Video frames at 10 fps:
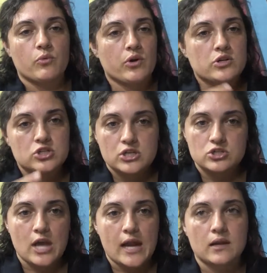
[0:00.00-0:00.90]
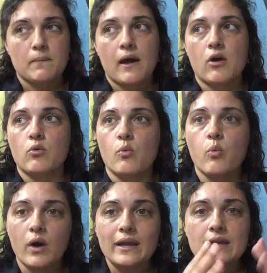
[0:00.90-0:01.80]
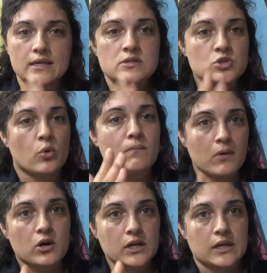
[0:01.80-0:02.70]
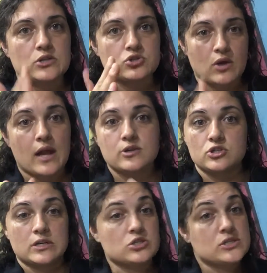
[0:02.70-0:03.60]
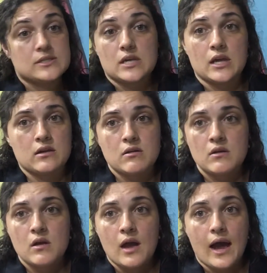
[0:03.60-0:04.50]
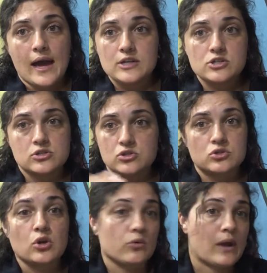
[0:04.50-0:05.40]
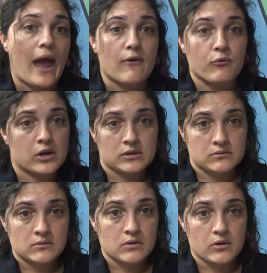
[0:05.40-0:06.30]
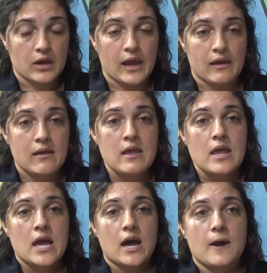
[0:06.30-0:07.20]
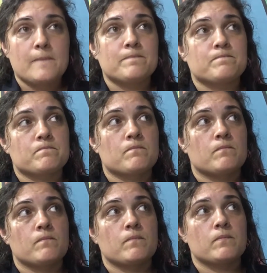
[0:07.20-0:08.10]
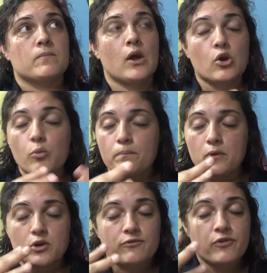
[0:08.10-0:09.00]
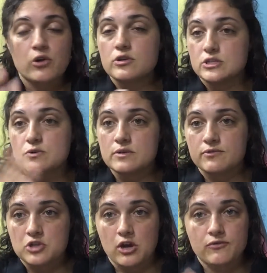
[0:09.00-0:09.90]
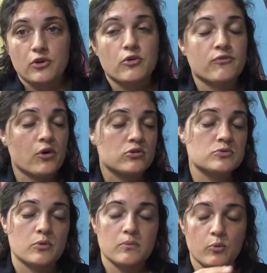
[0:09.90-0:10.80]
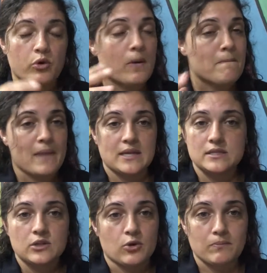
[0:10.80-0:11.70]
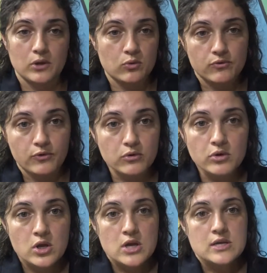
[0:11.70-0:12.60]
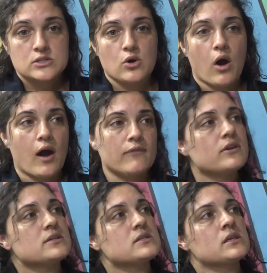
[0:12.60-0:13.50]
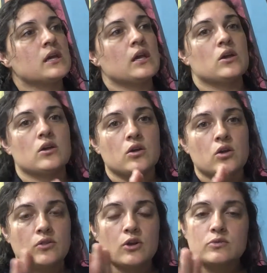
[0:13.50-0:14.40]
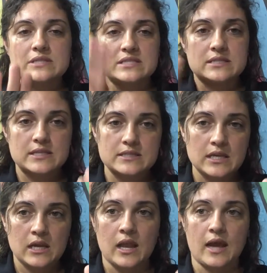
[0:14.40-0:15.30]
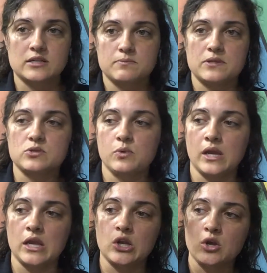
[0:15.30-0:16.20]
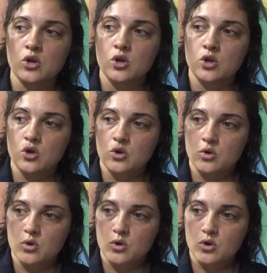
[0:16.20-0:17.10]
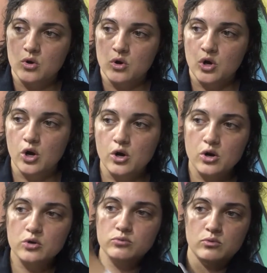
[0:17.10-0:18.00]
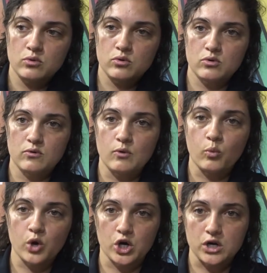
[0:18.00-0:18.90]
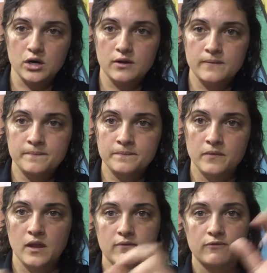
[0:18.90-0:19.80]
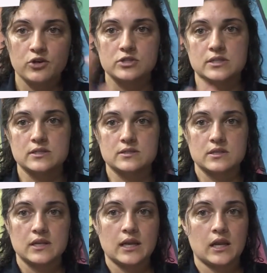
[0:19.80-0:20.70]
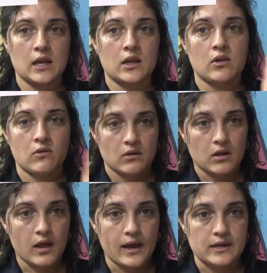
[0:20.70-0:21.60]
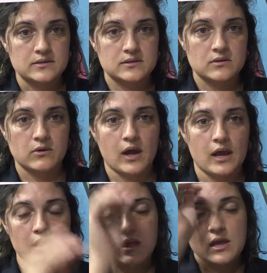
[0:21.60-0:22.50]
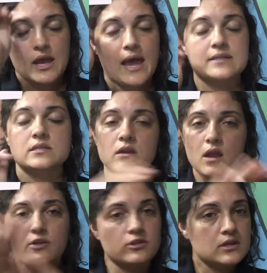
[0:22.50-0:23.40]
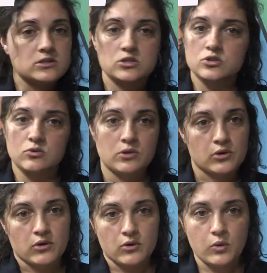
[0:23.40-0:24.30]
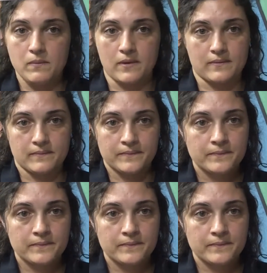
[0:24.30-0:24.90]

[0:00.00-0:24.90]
were chit-chatting about what is your marketing strategy, and she said, I just don't have one, okay? Now her photo, she was a photographer, her photos were amazing and beautiful. So obviously there was a disconnect between her work versus getting clients, okay? It has nothing to do with your equipment.